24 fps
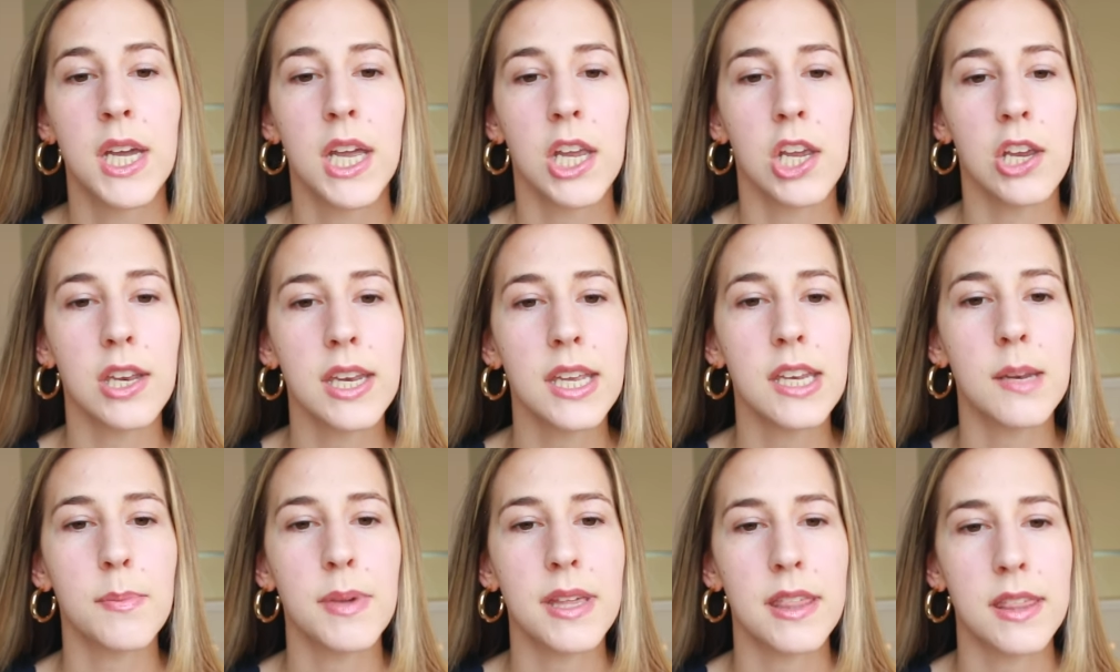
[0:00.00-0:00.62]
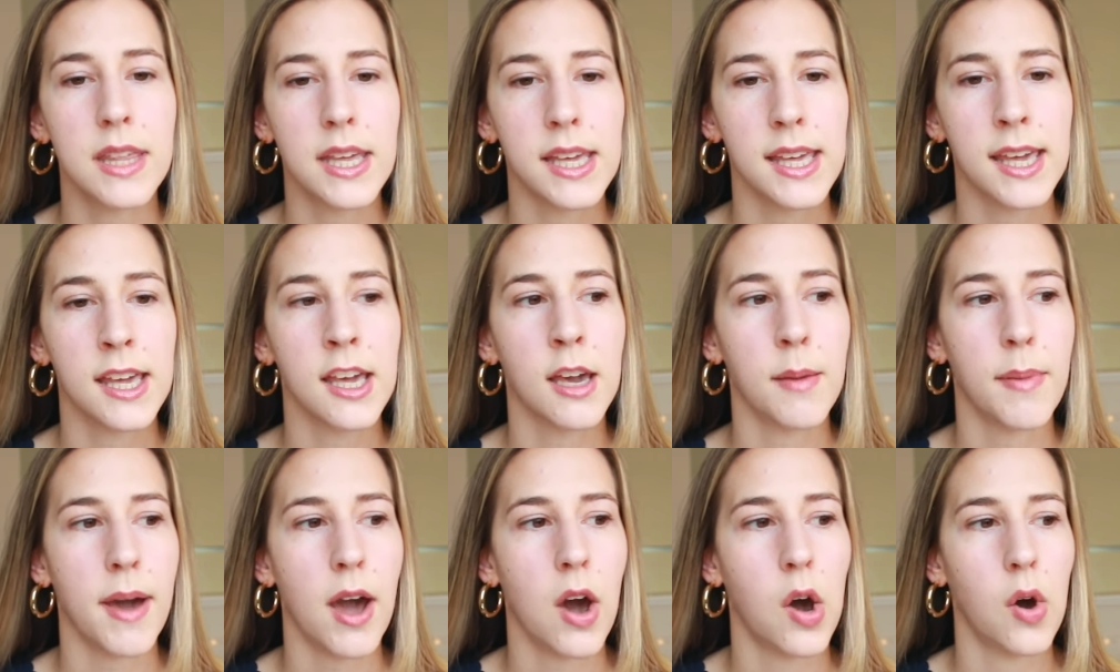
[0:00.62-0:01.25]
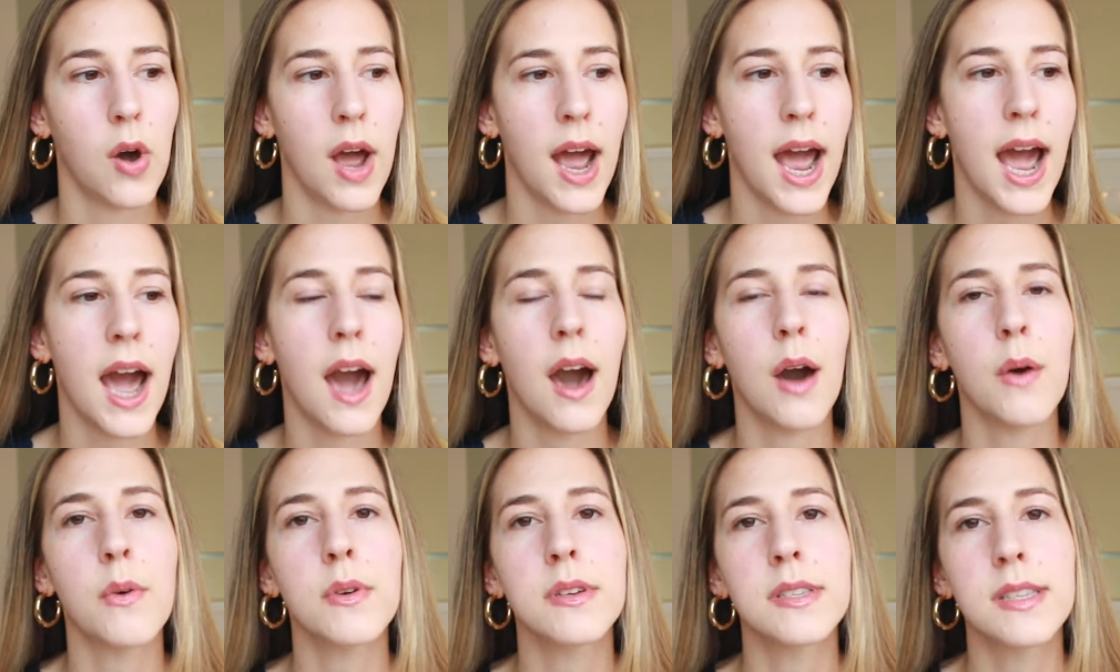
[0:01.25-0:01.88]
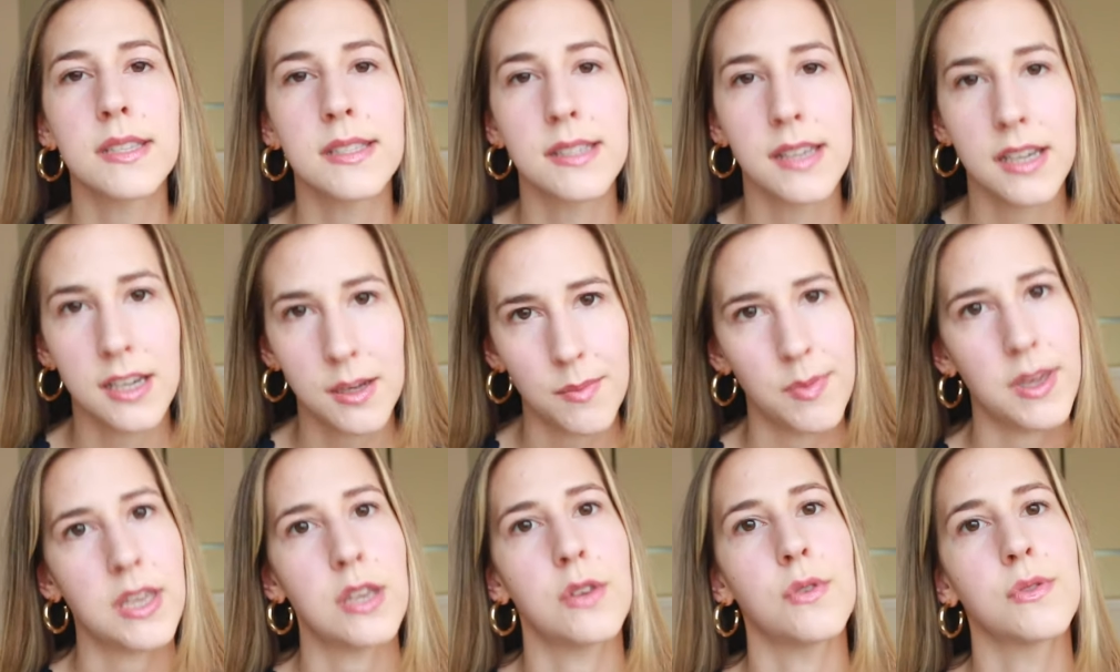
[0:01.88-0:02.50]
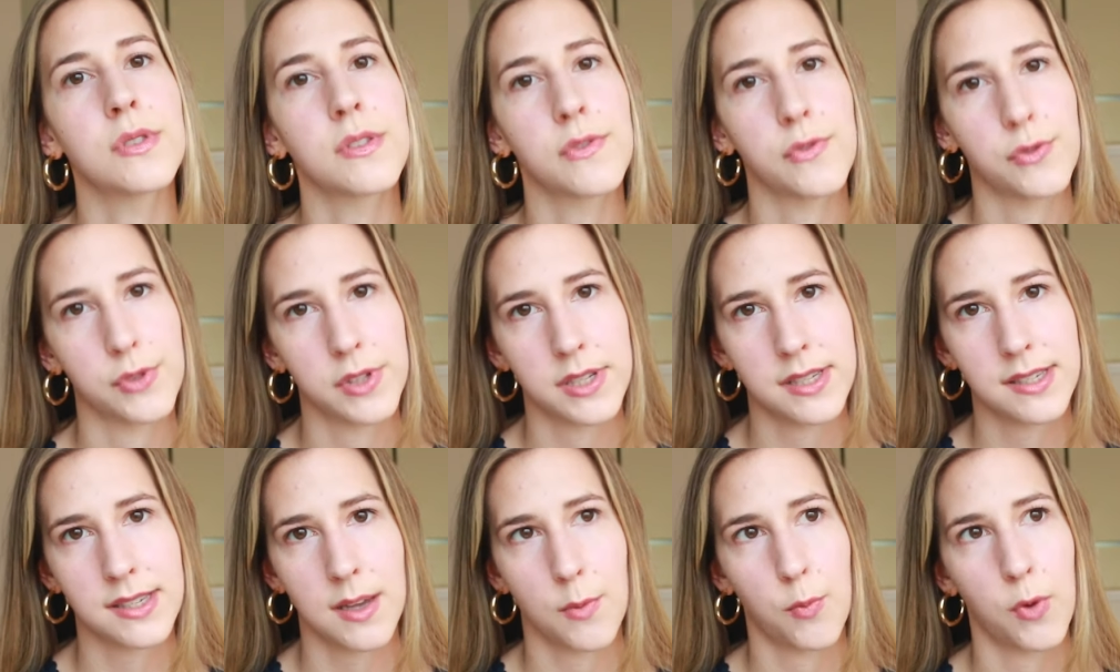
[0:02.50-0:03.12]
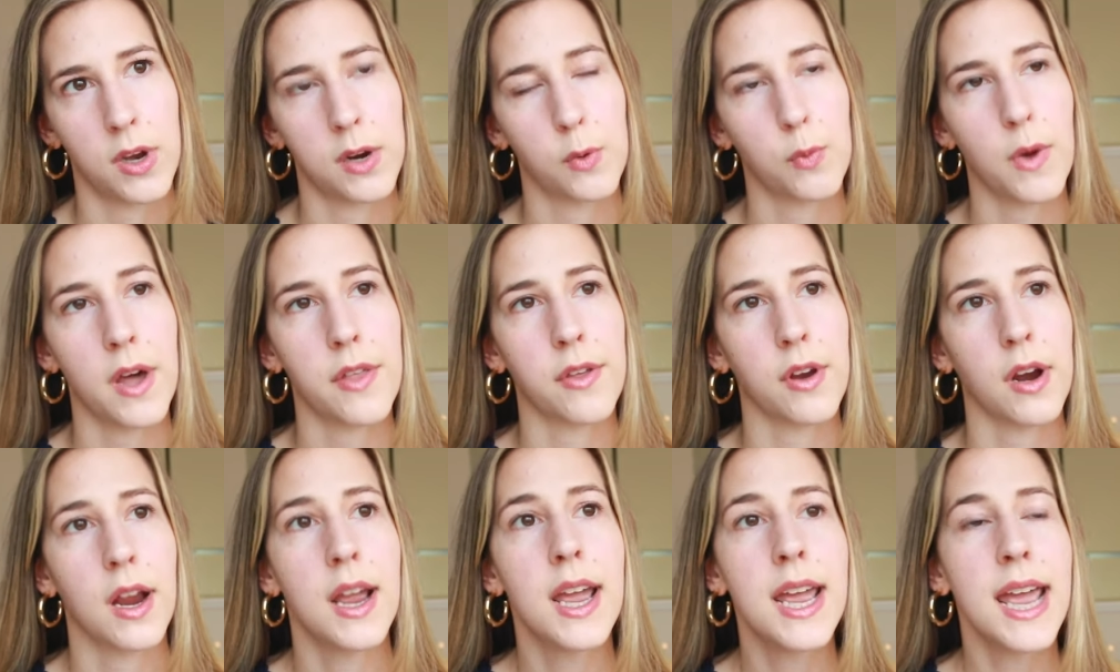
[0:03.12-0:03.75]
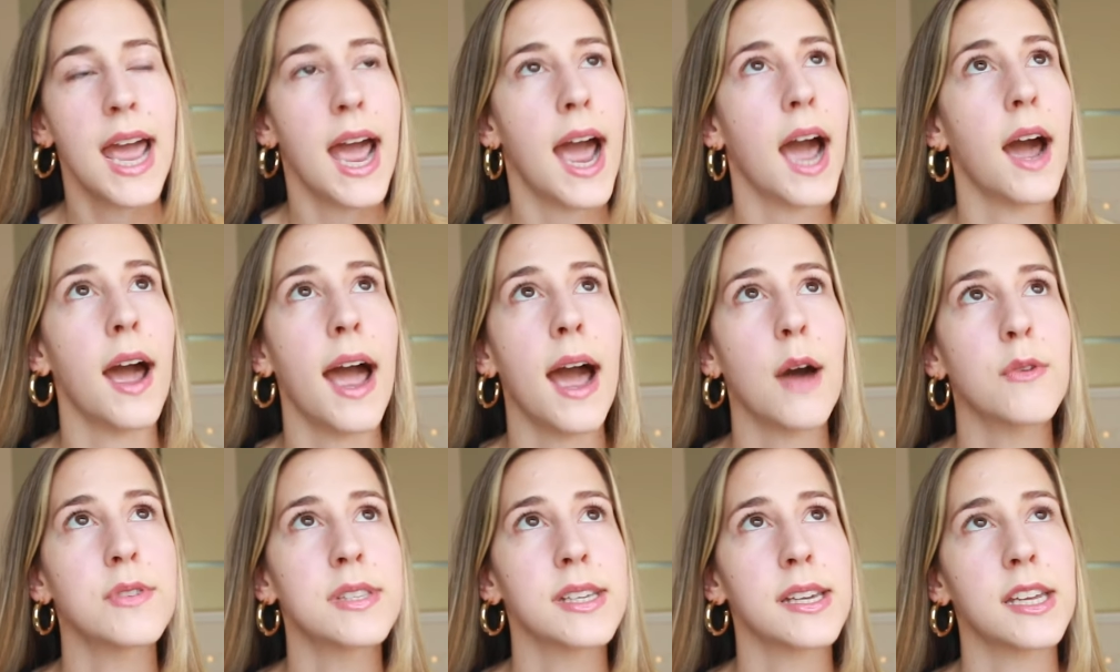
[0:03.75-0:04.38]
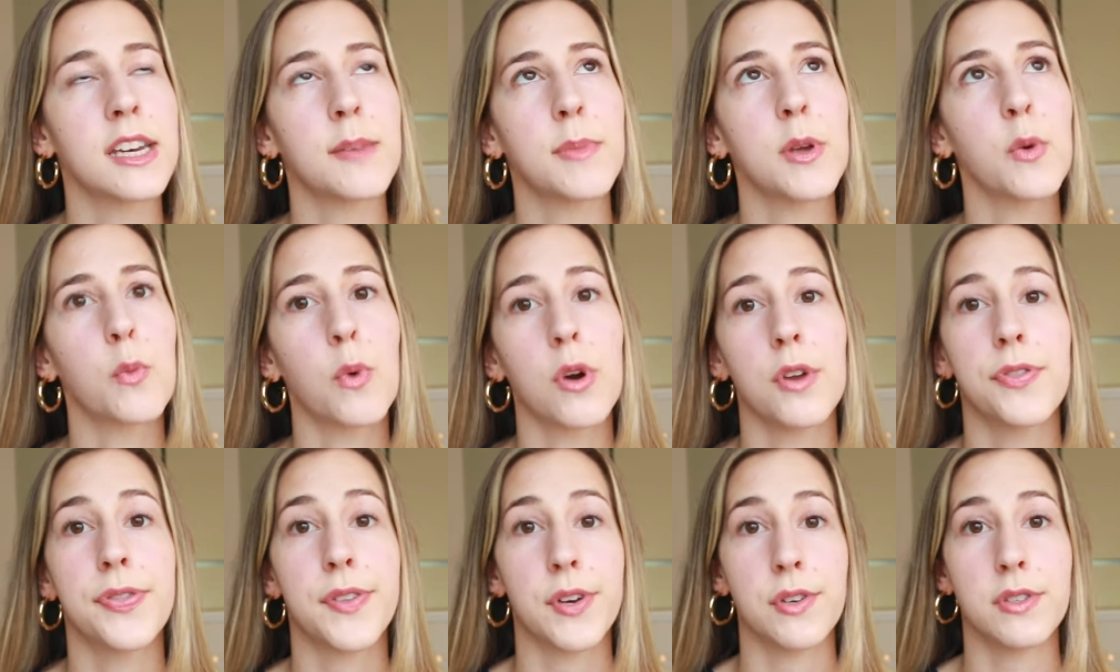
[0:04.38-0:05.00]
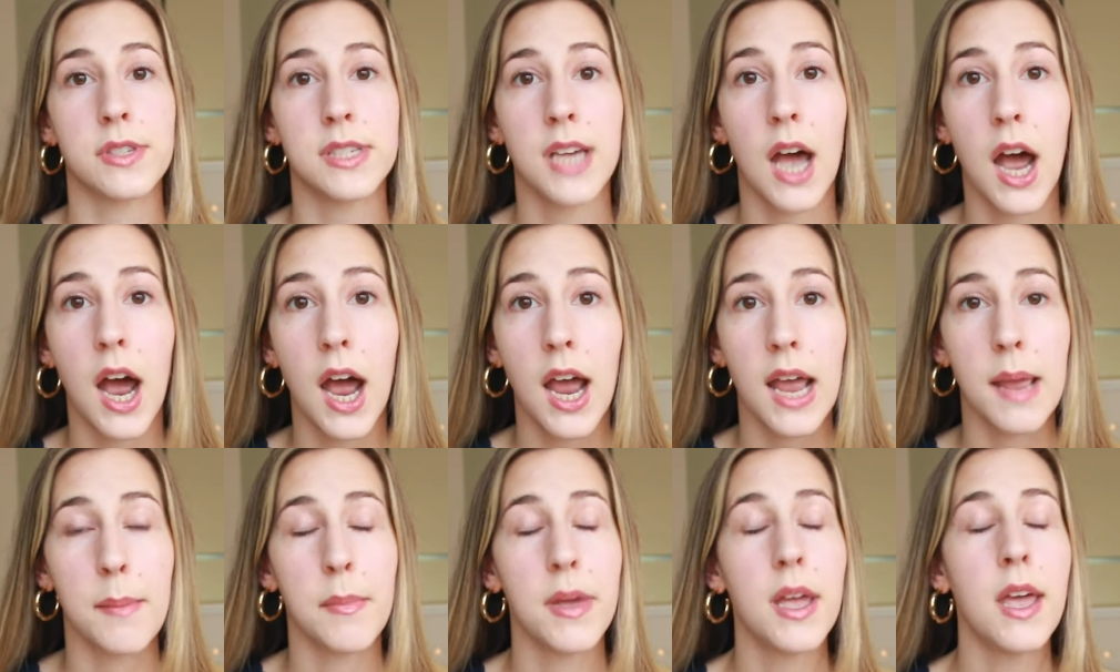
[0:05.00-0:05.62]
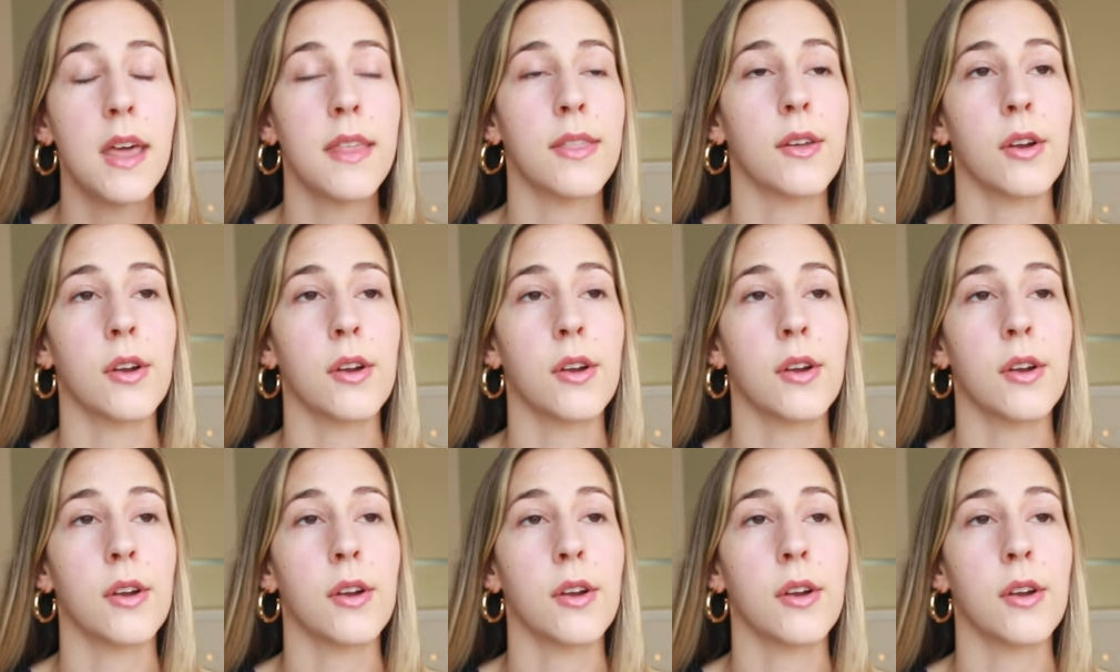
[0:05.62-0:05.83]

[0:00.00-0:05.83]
You need to be thinking about how is this going to be useful to someone, whether how, how is it going to be worth their time,